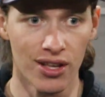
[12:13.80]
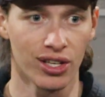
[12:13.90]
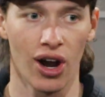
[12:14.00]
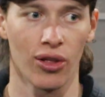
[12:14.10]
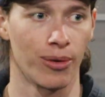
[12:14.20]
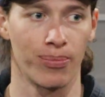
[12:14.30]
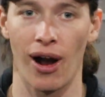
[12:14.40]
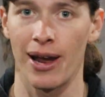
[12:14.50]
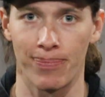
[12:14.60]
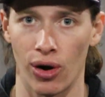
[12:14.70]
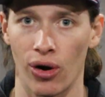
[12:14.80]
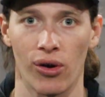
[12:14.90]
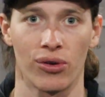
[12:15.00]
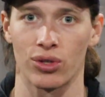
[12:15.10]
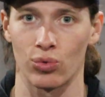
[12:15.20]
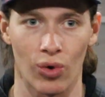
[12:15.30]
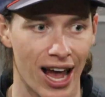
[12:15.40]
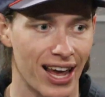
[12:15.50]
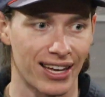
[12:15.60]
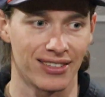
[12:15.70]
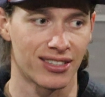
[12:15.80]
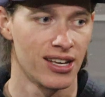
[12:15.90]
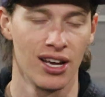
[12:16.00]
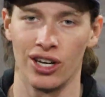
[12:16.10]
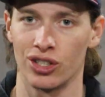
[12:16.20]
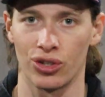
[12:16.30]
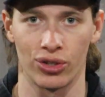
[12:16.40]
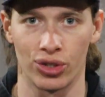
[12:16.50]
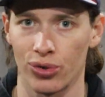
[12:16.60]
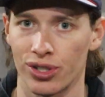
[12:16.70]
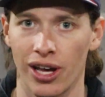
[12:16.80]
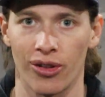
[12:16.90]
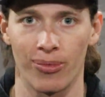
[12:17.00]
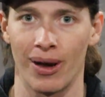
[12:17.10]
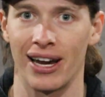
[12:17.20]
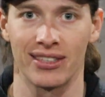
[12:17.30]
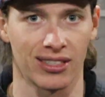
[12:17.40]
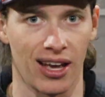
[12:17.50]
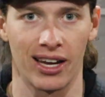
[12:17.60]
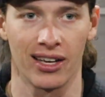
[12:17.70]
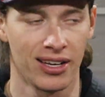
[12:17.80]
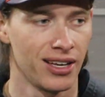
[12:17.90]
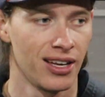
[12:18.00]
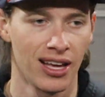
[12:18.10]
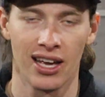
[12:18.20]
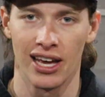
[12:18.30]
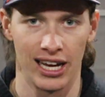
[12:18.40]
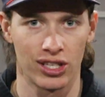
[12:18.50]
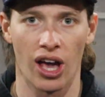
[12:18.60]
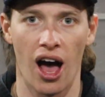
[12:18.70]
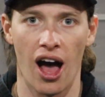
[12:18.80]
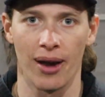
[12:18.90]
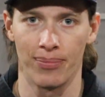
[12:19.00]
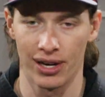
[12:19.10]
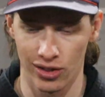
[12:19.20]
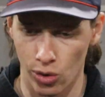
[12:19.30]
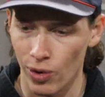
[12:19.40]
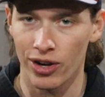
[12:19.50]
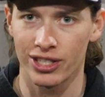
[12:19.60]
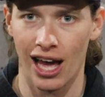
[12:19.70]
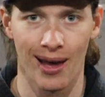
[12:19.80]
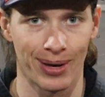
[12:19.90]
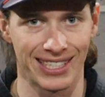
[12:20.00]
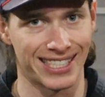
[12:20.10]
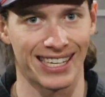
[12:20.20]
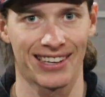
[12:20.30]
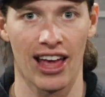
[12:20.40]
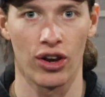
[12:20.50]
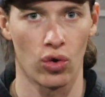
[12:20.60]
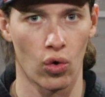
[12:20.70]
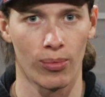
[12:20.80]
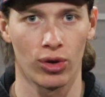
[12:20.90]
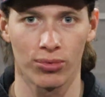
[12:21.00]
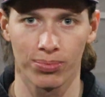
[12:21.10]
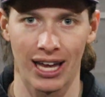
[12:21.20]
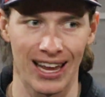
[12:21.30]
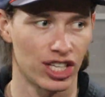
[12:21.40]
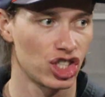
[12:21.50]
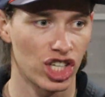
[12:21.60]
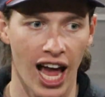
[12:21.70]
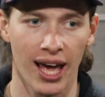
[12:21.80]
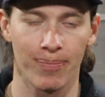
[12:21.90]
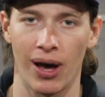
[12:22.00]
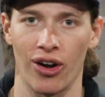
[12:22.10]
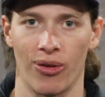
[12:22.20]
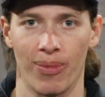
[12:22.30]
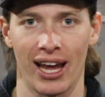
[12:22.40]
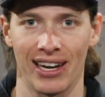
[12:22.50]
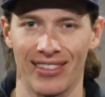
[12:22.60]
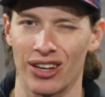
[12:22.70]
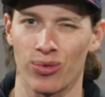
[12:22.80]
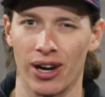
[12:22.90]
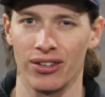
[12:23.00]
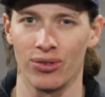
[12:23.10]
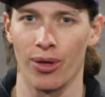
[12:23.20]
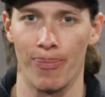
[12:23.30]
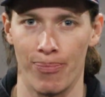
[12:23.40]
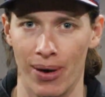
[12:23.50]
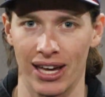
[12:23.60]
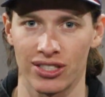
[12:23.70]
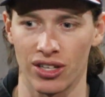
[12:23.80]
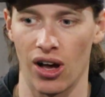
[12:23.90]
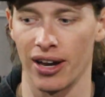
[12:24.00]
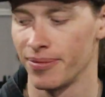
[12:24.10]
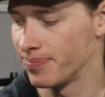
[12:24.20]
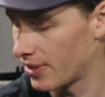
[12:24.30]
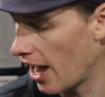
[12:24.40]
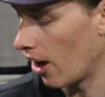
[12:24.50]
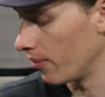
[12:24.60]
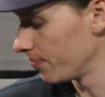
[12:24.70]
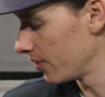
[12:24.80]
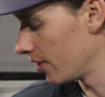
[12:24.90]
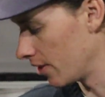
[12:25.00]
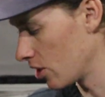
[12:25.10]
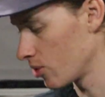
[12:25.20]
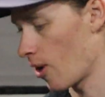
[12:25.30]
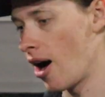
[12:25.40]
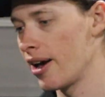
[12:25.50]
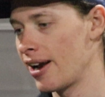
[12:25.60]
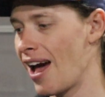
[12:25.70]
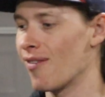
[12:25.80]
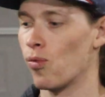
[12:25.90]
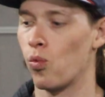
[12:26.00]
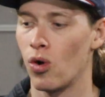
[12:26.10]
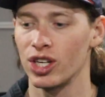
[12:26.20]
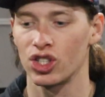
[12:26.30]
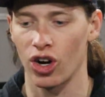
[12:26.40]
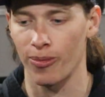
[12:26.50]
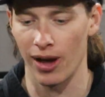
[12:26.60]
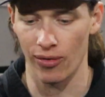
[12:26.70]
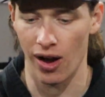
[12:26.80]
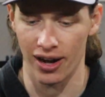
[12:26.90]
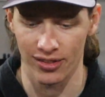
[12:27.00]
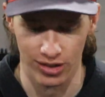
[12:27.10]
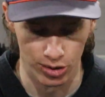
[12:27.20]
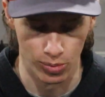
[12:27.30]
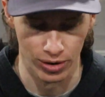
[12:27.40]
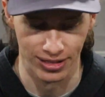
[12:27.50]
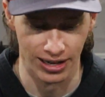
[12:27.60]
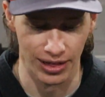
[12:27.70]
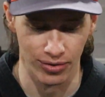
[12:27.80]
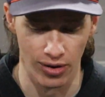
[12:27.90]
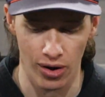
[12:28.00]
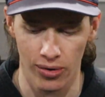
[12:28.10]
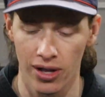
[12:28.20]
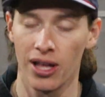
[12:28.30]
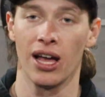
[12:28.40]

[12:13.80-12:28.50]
the bright pearls, reds, chartreuse colored baits. Like, it's odd, but in the wintertime, I stick to that normal kind of shad pattern bait, and that's what I do the best on. Now, this rod, I have one jerkbait rod at this point that I throw.